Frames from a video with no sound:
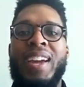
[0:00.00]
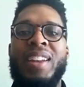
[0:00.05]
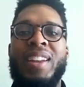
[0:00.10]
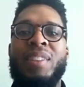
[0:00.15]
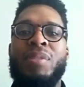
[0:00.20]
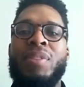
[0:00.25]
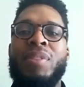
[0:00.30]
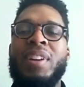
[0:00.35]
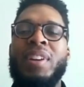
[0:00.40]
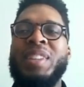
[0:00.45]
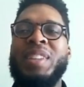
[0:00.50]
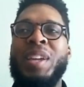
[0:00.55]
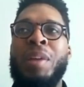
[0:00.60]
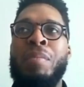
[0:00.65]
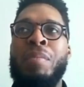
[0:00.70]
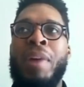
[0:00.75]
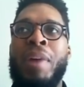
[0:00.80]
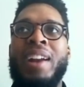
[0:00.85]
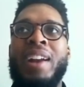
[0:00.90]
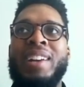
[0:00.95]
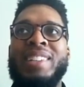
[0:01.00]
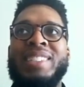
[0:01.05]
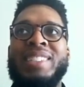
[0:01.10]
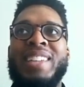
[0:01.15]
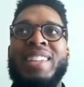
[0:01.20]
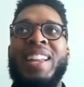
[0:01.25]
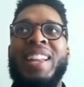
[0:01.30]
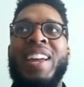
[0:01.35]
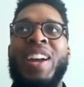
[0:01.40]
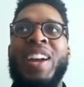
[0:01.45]
and the funny thing about it is
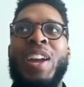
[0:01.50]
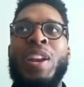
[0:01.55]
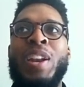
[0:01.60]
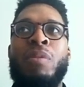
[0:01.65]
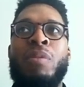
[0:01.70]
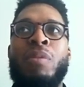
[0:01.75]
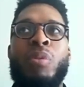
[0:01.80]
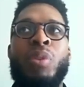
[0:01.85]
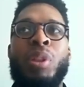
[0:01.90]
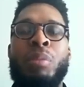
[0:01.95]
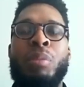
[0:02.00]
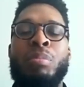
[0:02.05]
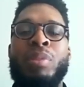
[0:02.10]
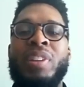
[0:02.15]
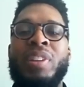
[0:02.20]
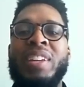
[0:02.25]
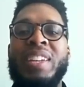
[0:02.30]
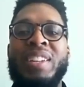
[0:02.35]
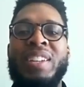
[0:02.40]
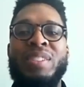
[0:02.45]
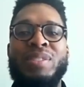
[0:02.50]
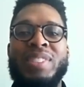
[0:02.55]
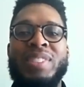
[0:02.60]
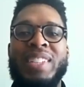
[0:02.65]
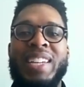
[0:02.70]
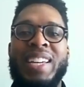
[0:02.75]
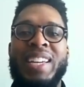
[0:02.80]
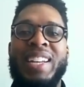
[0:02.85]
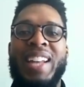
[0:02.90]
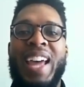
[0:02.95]
that like I never really believed
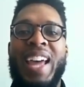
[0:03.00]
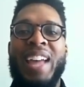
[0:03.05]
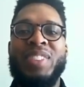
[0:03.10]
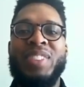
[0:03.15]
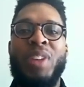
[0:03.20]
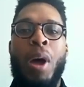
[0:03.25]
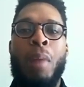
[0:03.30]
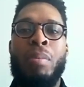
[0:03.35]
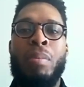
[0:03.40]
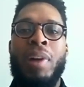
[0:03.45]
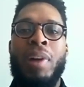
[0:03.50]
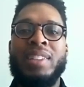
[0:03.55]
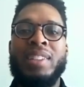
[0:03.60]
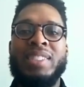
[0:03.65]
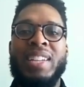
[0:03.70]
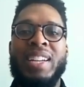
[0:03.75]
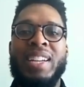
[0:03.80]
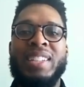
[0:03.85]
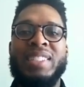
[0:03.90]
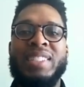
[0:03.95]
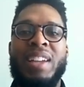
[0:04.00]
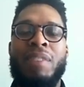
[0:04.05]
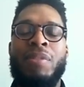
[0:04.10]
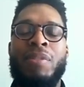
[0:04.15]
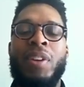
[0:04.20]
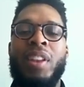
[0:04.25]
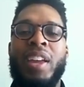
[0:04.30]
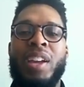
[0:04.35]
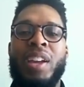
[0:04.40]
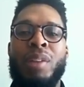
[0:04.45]
in that thought process. I
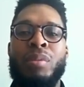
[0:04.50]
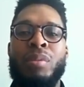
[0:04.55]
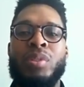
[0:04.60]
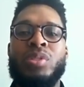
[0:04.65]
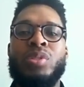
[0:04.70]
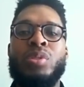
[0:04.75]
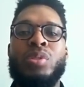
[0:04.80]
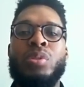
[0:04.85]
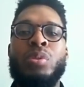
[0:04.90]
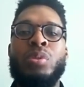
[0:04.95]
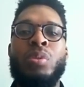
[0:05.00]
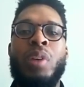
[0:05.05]
felt like it was too